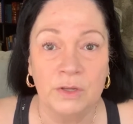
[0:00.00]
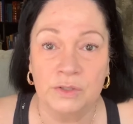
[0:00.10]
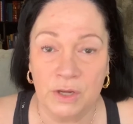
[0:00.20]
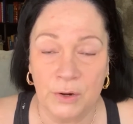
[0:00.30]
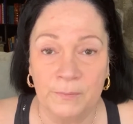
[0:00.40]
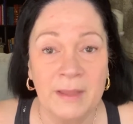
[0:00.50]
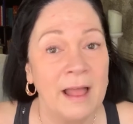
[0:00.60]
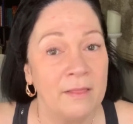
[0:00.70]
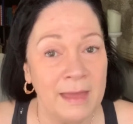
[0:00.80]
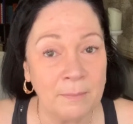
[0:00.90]
So
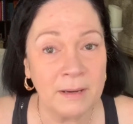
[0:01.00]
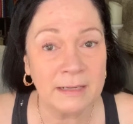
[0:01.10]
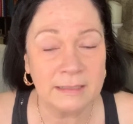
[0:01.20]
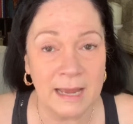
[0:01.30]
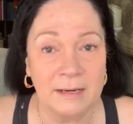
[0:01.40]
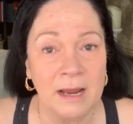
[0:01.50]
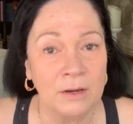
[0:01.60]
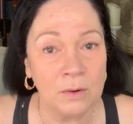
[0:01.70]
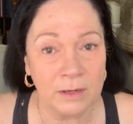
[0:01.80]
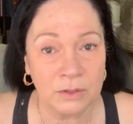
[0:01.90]
that being said, now
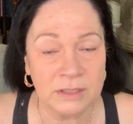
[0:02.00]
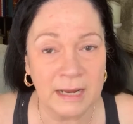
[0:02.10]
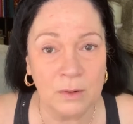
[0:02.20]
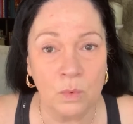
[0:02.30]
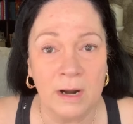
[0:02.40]
you understand